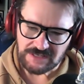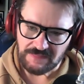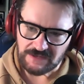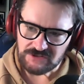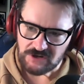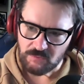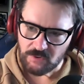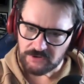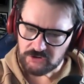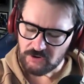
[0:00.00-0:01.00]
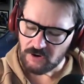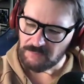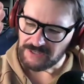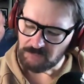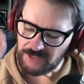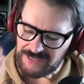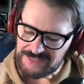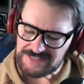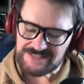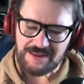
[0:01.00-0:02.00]
they still weren't sure. But when he
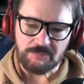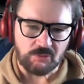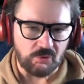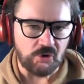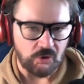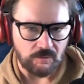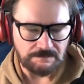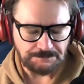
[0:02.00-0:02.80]
stepped through,